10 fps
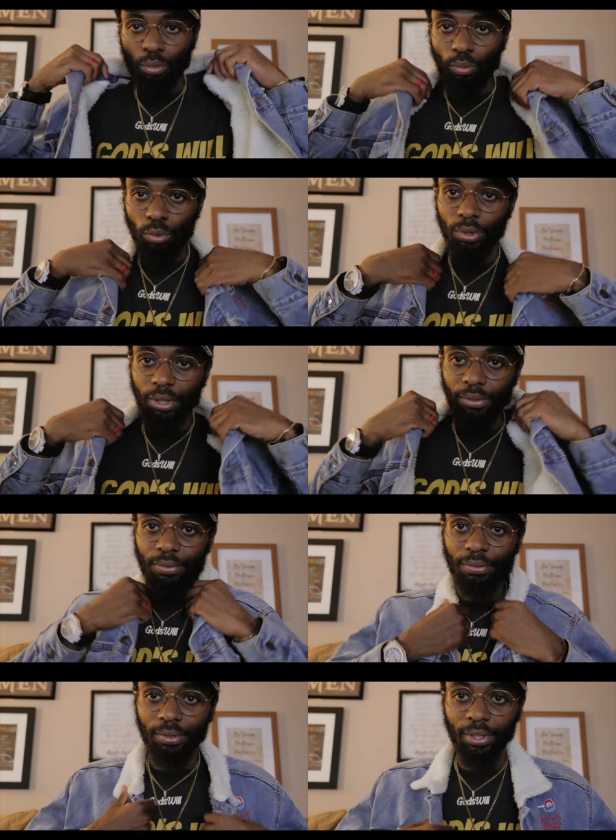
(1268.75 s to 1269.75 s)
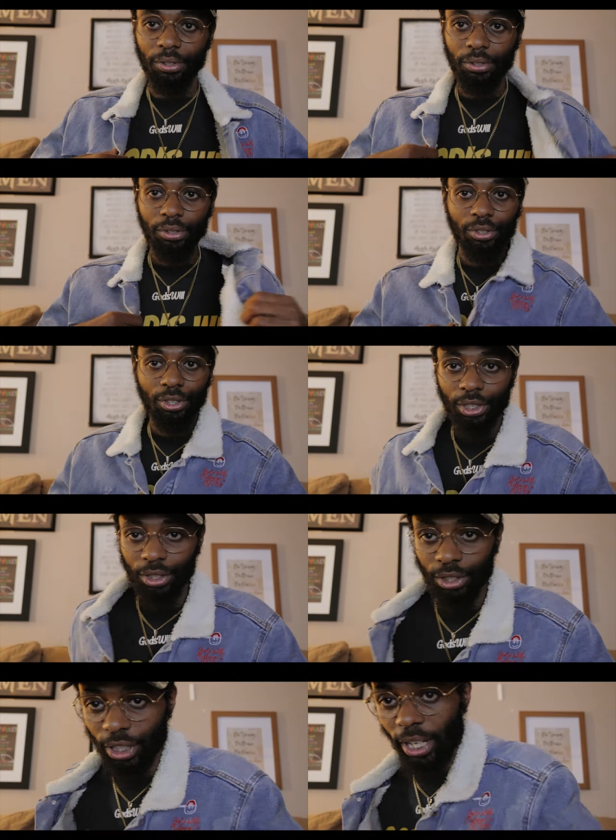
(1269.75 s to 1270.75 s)
woolly fleece
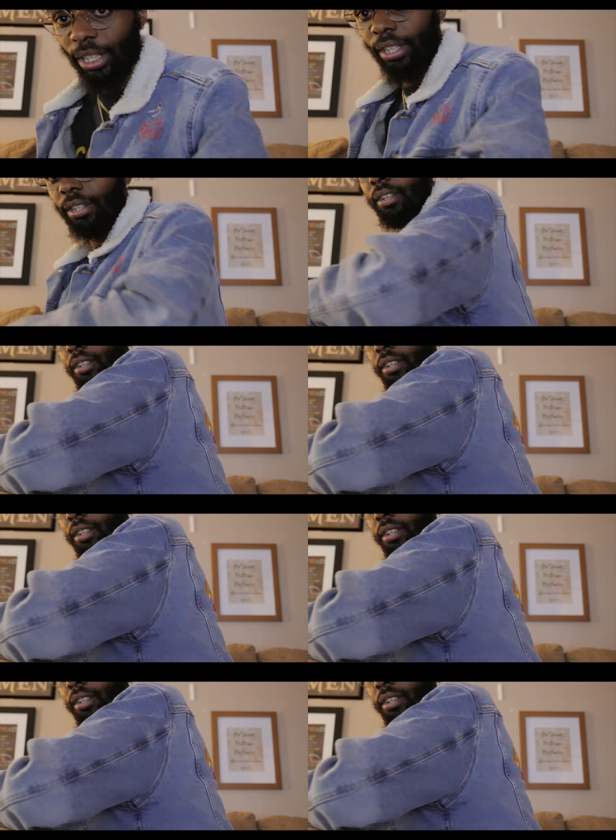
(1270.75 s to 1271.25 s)
jean jacket